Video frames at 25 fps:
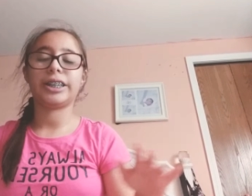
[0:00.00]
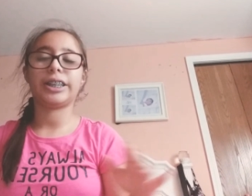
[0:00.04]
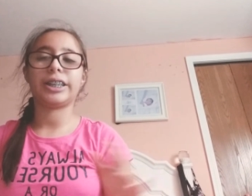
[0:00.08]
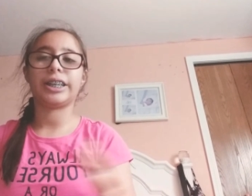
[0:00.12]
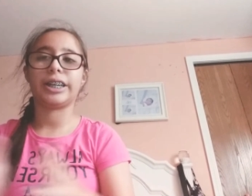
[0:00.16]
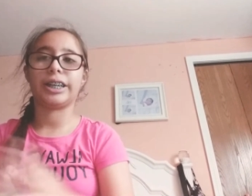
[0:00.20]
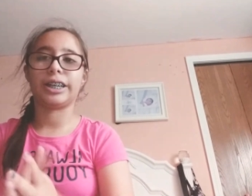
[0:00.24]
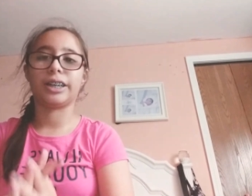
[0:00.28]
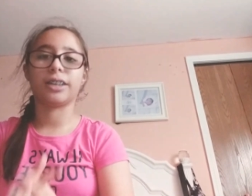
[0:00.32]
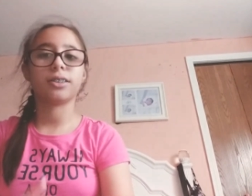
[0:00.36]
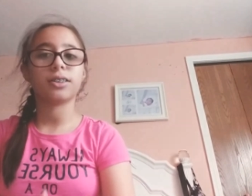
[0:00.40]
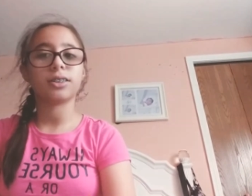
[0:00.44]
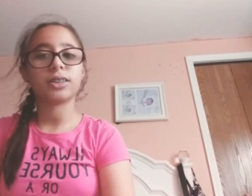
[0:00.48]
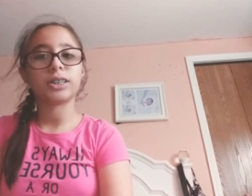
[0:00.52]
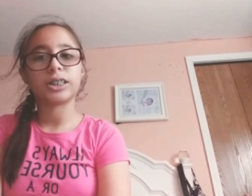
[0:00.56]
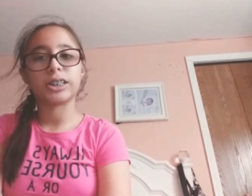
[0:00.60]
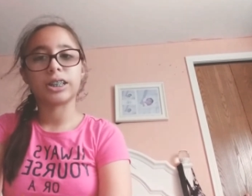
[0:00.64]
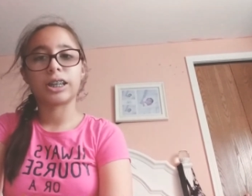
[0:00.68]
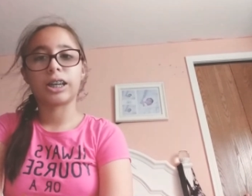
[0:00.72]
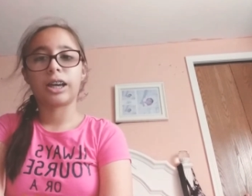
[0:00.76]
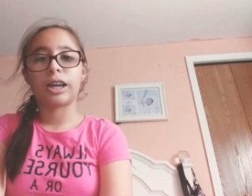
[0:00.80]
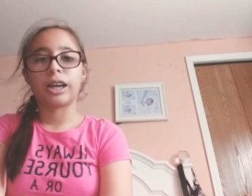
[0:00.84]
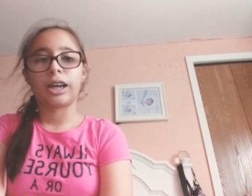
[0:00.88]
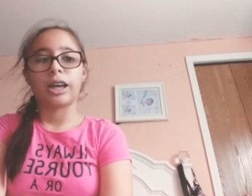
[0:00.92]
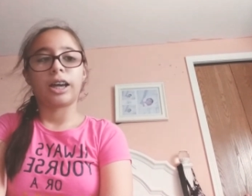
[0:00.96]
things
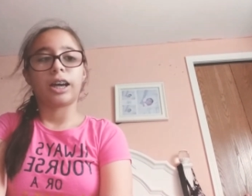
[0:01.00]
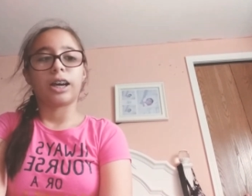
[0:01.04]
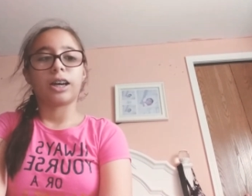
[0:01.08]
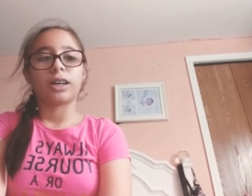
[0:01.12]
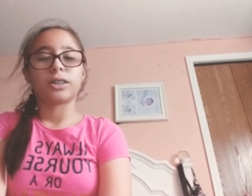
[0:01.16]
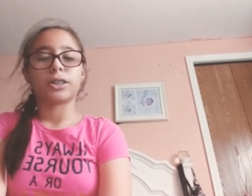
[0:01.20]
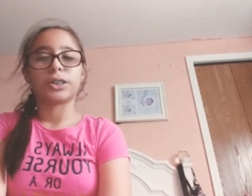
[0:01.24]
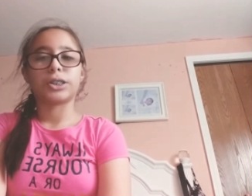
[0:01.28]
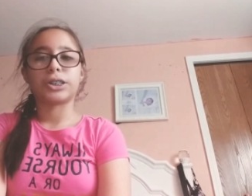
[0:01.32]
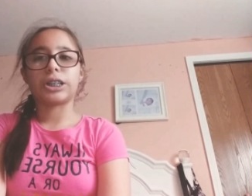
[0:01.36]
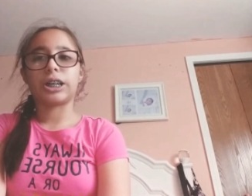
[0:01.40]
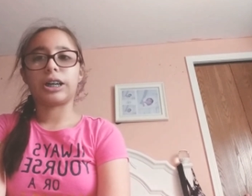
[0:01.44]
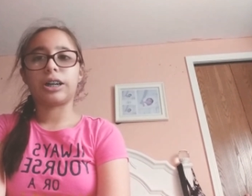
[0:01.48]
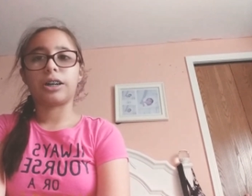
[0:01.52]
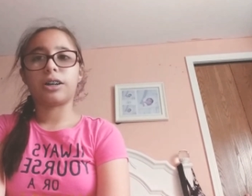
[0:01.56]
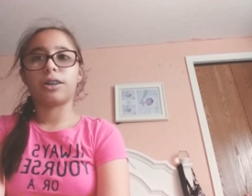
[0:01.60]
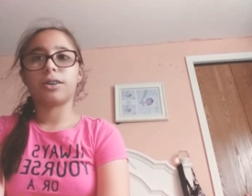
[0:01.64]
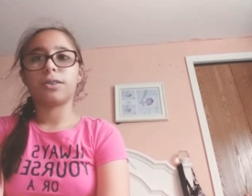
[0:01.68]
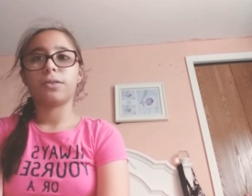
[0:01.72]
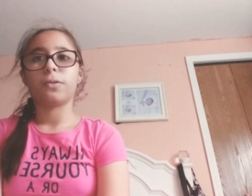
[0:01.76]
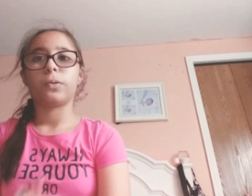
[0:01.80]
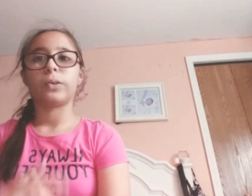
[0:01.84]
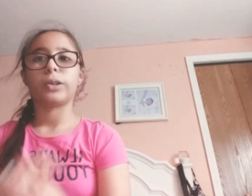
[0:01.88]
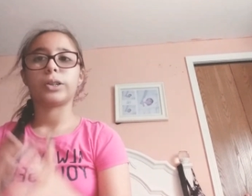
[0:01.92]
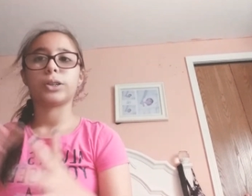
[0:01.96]

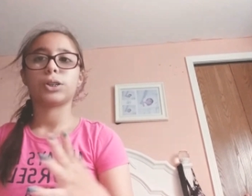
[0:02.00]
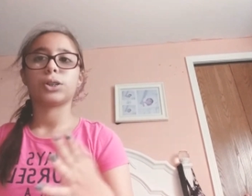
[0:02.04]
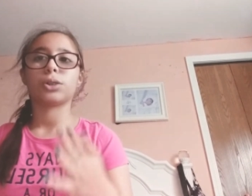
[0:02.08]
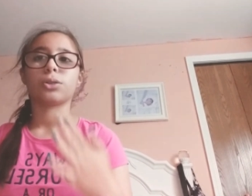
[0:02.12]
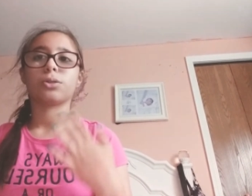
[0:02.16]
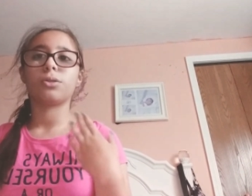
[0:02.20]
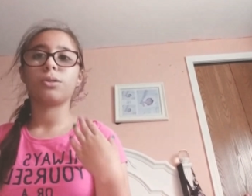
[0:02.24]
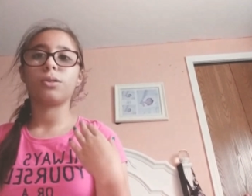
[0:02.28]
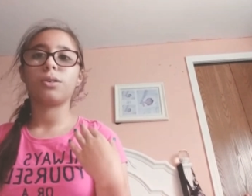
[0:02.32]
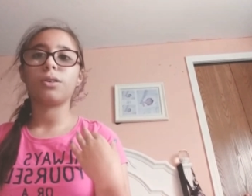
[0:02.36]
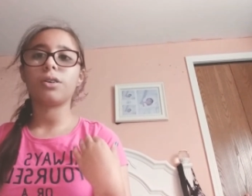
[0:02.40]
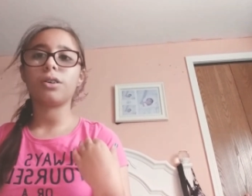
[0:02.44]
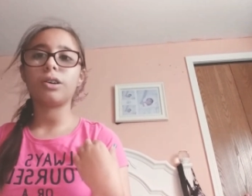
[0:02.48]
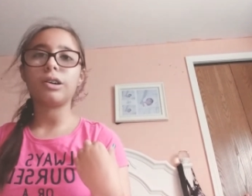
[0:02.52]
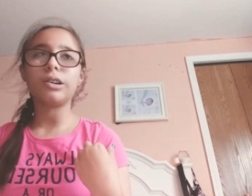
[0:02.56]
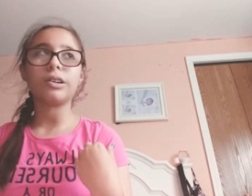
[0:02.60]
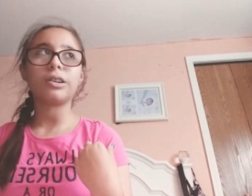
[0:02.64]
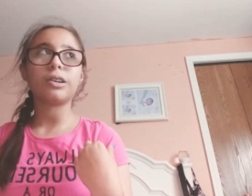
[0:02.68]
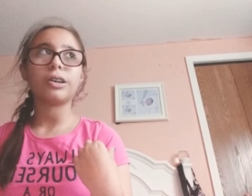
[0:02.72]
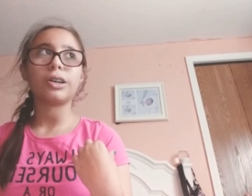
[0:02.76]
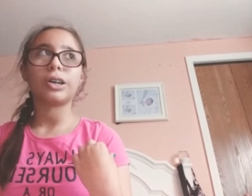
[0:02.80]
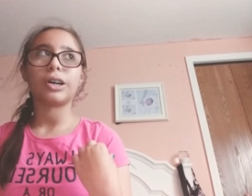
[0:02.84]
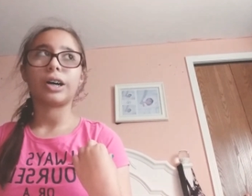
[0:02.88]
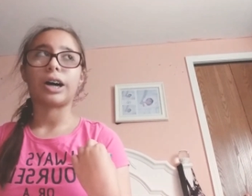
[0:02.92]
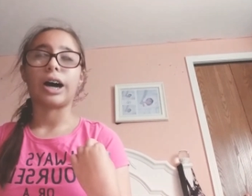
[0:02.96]
so for
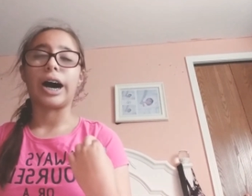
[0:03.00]
school,